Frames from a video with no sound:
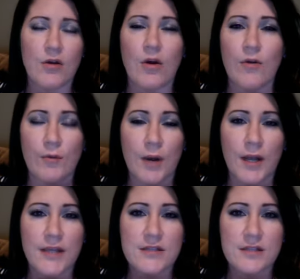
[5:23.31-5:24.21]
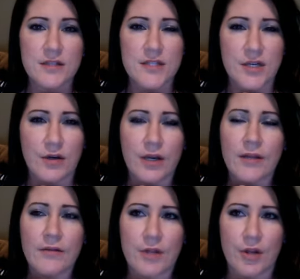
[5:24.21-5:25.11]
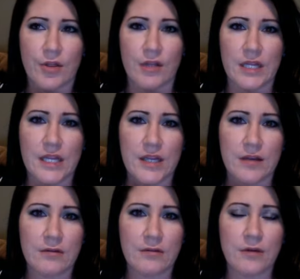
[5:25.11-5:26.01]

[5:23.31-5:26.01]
overpriced considering they're the leading